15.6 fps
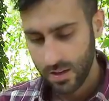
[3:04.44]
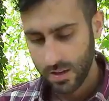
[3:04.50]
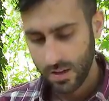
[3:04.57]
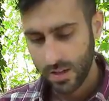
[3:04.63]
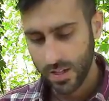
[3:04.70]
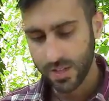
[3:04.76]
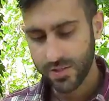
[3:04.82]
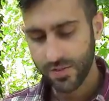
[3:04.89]

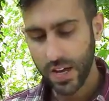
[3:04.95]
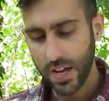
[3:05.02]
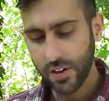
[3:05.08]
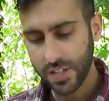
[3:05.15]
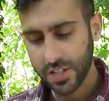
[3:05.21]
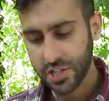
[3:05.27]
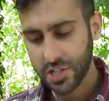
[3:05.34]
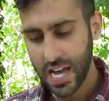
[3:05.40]
it's
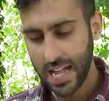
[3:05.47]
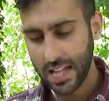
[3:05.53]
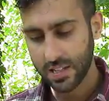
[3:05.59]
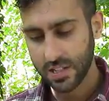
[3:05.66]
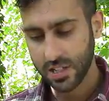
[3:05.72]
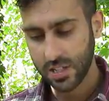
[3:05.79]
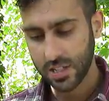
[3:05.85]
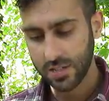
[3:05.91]
very
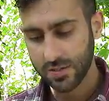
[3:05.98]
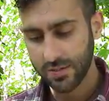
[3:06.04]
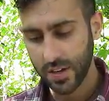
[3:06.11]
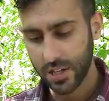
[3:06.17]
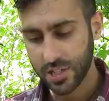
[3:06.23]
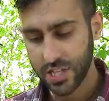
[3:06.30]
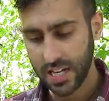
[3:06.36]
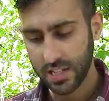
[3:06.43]
challenging, it's
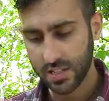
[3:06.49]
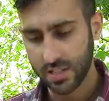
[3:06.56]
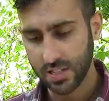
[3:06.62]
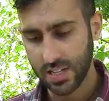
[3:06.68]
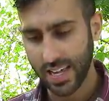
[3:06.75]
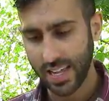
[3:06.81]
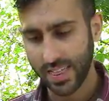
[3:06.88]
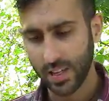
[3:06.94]
very
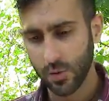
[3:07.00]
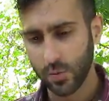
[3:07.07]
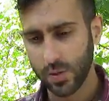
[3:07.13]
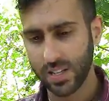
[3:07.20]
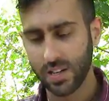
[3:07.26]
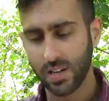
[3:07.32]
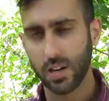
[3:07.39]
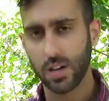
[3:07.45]
challenging. I think we
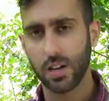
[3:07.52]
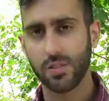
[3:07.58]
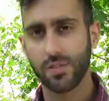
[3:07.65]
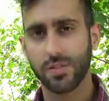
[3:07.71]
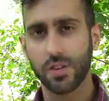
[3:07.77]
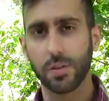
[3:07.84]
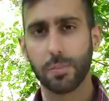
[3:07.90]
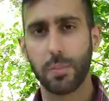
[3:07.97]
need a lot
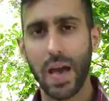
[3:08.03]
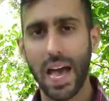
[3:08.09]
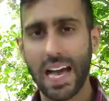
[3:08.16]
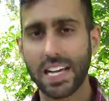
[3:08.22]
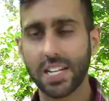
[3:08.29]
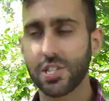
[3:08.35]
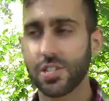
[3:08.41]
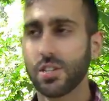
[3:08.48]
of
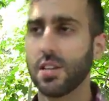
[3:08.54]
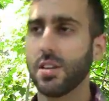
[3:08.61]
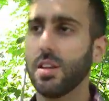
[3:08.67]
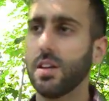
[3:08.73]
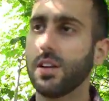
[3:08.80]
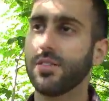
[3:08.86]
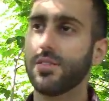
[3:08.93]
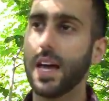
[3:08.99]
compassion, a
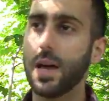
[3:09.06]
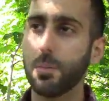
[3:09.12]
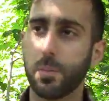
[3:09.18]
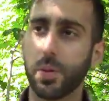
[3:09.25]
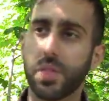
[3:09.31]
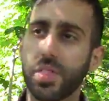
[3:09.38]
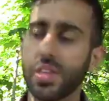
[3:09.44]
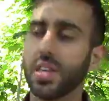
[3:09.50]
lot of
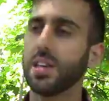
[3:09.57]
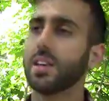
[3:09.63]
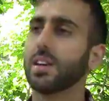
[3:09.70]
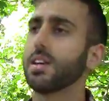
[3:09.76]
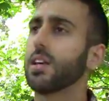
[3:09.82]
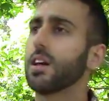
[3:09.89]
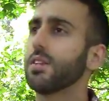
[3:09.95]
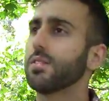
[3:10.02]
empathy, and a
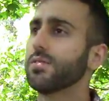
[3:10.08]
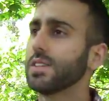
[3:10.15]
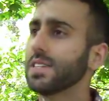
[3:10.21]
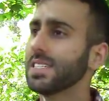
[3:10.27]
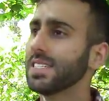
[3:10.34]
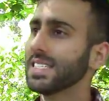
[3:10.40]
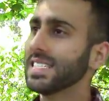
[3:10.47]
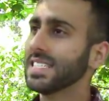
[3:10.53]
lot of
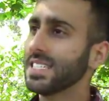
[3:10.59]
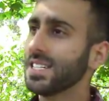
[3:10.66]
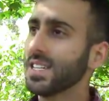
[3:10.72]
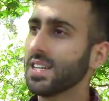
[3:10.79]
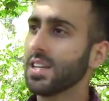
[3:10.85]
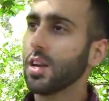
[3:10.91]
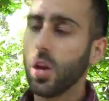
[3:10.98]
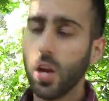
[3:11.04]

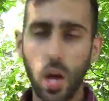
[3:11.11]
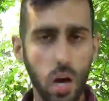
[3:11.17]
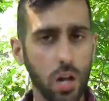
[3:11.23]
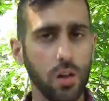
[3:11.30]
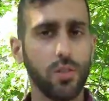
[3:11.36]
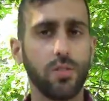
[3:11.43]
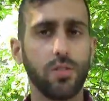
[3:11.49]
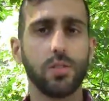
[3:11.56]

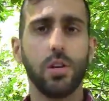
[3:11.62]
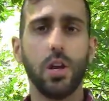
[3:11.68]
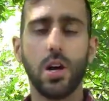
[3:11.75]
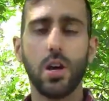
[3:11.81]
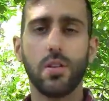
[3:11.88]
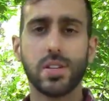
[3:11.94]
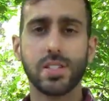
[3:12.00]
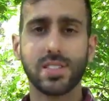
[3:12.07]
love,
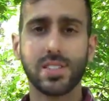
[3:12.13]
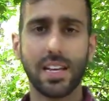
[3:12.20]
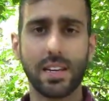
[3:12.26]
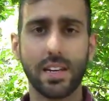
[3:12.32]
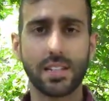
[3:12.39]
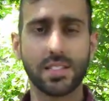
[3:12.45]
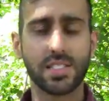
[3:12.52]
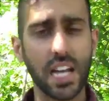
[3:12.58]
love and,
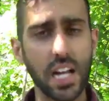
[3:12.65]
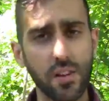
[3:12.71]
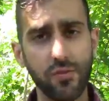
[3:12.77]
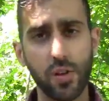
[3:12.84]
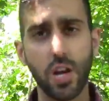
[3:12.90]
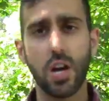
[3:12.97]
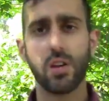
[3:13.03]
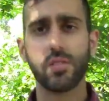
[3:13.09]
and, and
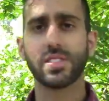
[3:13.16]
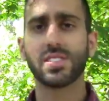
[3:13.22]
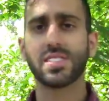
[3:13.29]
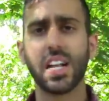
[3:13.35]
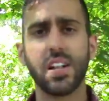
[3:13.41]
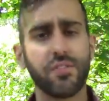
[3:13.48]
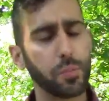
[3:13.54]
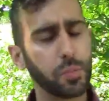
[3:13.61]
self-love and
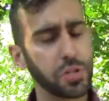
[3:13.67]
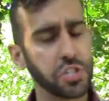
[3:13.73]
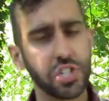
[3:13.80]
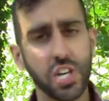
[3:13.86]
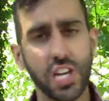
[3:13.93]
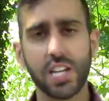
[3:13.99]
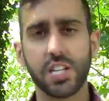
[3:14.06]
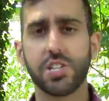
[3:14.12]

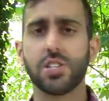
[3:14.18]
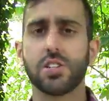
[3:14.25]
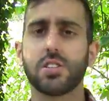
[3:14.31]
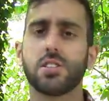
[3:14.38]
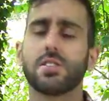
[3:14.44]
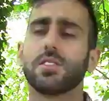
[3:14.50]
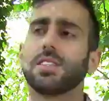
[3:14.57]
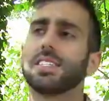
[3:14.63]
self-appreciation and